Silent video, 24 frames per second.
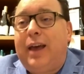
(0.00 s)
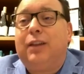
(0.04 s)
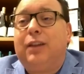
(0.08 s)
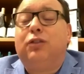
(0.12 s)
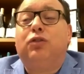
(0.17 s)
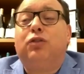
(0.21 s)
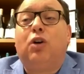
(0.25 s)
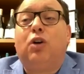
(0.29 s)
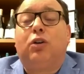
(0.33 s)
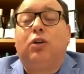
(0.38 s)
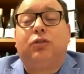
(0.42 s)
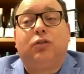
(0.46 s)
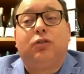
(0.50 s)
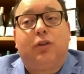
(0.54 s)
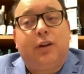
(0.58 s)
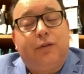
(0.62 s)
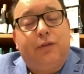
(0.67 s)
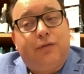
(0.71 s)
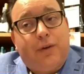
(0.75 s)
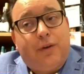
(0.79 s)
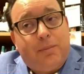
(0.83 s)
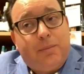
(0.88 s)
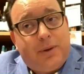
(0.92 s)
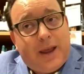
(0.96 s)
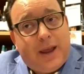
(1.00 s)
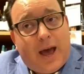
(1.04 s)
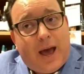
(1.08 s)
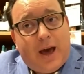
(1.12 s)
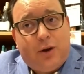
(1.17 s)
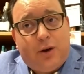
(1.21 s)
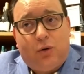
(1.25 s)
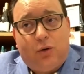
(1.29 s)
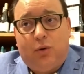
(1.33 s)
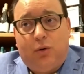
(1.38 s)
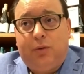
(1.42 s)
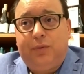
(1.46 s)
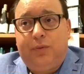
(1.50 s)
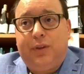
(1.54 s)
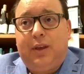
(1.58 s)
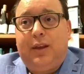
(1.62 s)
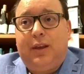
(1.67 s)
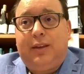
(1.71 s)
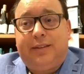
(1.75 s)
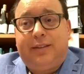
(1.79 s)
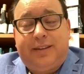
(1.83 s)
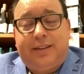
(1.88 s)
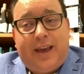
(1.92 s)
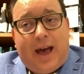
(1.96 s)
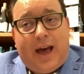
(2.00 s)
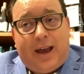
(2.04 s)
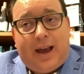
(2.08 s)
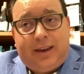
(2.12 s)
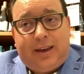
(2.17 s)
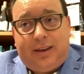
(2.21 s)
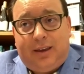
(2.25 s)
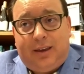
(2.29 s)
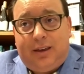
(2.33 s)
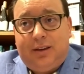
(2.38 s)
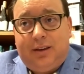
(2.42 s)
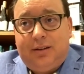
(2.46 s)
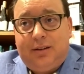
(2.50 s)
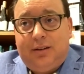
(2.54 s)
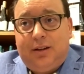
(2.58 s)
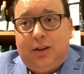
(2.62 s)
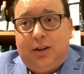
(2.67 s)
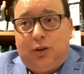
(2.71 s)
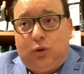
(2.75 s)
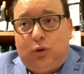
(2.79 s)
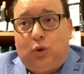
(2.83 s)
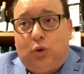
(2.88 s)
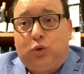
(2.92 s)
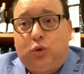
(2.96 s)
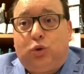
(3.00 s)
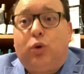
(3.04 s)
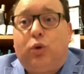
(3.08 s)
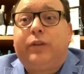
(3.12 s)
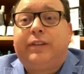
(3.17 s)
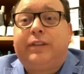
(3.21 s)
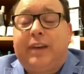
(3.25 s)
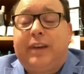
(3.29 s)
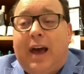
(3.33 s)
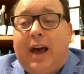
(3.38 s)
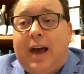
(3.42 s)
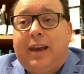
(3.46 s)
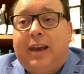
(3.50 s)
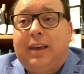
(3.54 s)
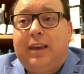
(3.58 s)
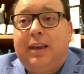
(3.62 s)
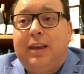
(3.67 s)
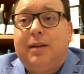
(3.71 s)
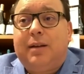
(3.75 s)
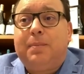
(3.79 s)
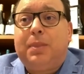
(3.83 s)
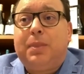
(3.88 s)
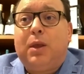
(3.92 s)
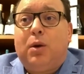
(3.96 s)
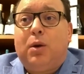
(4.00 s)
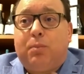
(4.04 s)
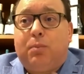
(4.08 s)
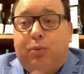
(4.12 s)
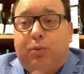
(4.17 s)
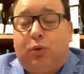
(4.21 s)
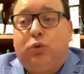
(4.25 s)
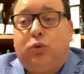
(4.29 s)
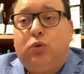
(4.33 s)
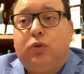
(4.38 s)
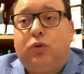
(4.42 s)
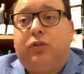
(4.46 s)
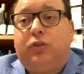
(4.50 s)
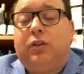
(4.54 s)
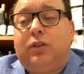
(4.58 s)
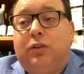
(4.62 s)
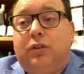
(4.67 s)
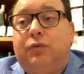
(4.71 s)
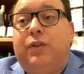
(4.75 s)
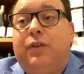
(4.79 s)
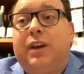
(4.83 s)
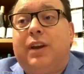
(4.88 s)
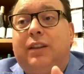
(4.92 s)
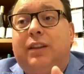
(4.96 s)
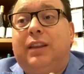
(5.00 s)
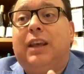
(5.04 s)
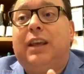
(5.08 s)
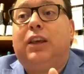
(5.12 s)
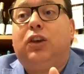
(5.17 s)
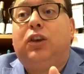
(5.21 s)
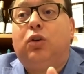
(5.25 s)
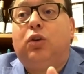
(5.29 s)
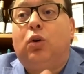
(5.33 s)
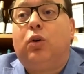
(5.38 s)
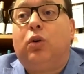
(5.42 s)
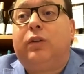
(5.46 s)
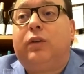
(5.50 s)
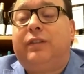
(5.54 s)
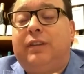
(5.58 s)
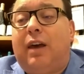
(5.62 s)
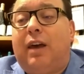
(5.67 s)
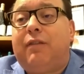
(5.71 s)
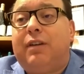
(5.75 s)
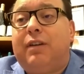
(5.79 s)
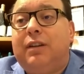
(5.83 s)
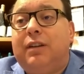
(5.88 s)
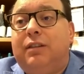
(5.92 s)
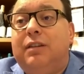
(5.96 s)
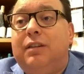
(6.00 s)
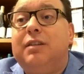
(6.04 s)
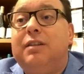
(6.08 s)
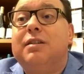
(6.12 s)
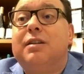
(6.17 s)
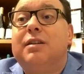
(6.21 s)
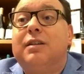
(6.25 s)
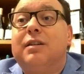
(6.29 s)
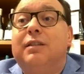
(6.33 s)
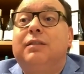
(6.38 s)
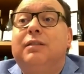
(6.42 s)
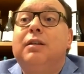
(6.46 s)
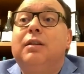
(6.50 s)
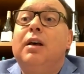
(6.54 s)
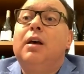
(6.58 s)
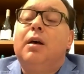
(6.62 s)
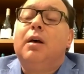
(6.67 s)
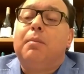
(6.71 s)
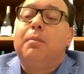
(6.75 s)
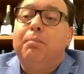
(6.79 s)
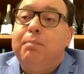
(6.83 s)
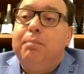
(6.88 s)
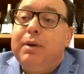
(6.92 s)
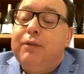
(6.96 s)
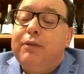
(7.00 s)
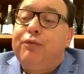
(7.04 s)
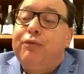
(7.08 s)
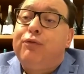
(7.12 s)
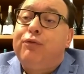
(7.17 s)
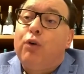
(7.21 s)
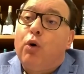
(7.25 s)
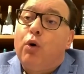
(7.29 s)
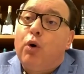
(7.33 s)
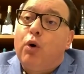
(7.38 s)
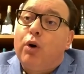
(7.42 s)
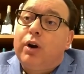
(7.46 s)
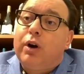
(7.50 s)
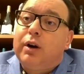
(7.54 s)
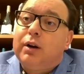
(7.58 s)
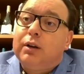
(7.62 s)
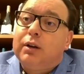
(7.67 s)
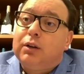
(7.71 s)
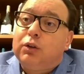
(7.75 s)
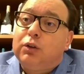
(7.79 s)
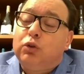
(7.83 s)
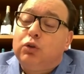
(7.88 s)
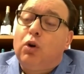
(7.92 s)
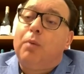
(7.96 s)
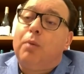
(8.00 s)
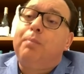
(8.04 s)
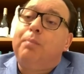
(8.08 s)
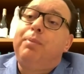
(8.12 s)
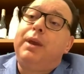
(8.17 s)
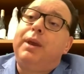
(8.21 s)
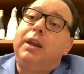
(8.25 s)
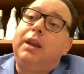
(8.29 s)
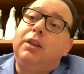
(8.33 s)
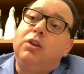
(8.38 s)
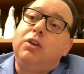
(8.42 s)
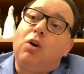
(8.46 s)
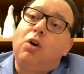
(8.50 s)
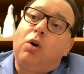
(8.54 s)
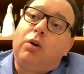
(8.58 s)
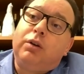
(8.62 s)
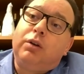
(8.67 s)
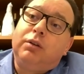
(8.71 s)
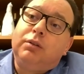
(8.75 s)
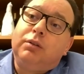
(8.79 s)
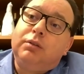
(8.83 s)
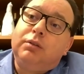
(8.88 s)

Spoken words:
doctor in Fabriano, Scacchi. Dr. Scacchi produced Verdicchio 70 years before Dom Perignon.